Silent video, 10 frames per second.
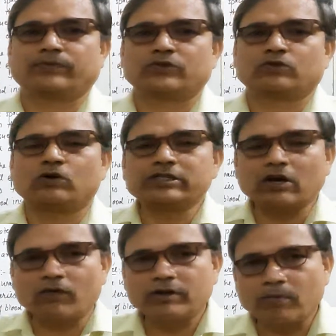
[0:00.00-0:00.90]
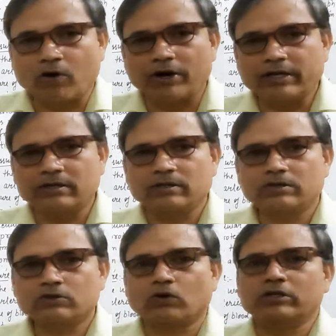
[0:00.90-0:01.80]
soldier of the body,
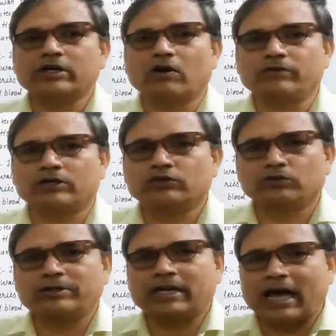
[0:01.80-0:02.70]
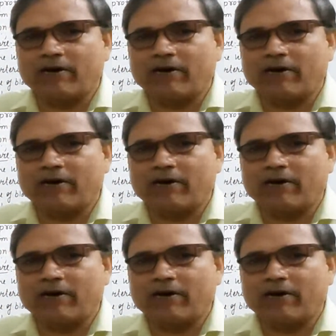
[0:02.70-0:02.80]
soldier of the tissue.